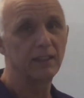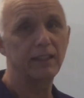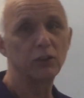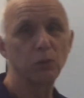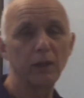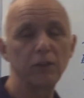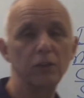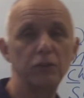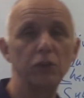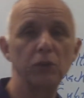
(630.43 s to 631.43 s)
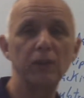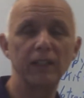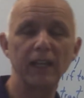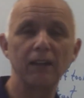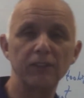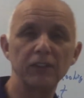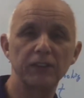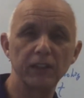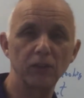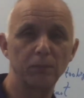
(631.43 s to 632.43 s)
is what you do in every
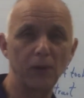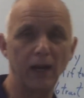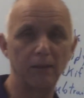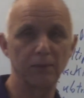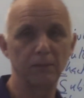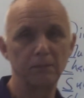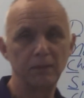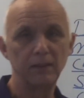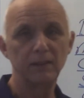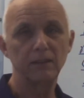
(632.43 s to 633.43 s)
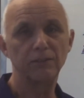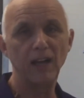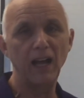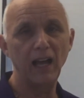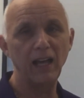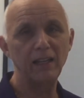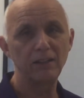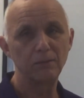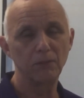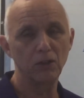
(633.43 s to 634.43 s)
single problem.
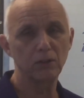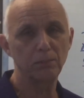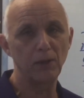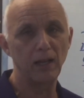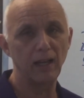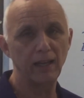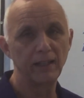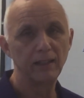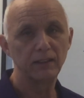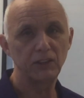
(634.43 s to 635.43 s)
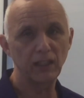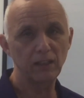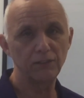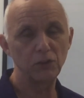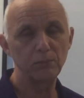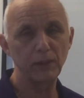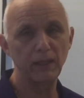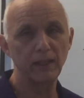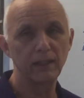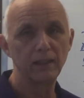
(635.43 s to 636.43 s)
Divide, multiply, check if too
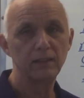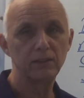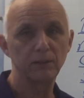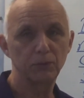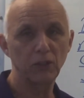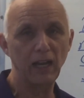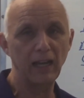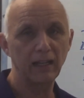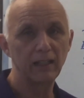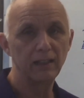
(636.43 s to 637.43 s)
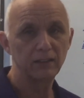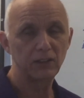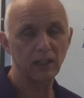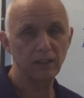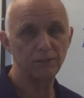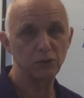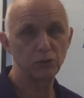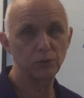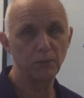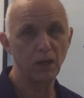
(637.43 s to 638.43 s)
big, subtract, check if too
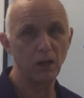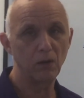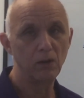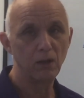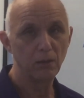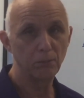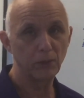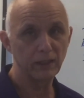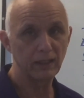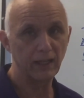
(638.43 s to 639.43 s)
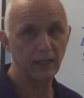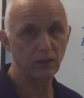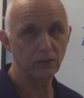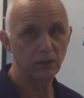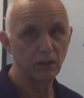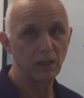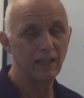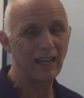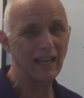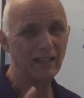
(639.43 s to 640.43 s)
small, bring down.
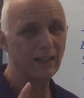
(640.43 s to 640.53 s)
And